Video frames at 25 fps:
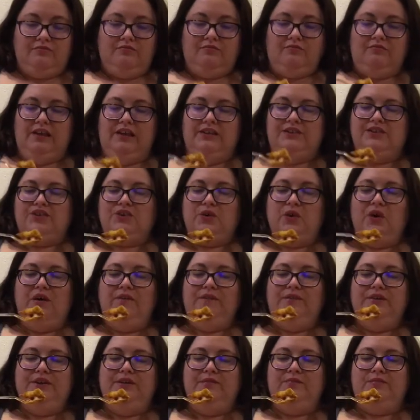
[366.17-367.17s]
And so
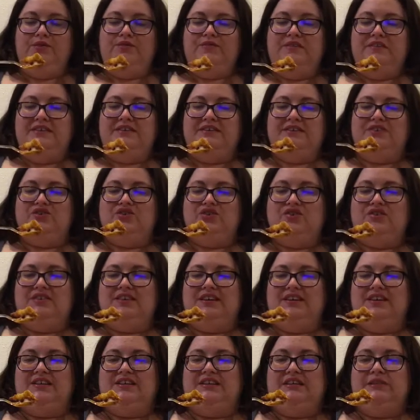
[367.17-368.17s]
often in movies, it's just
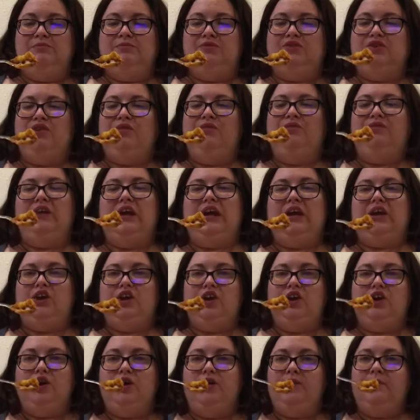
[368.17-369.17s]
like seems so fake,
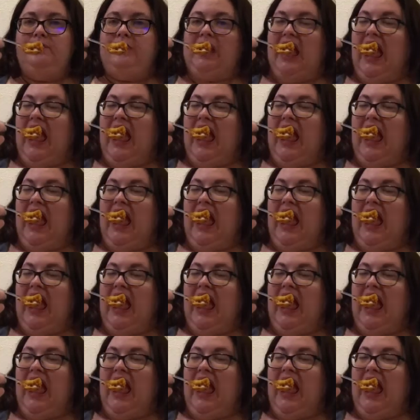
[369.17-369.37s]
you know?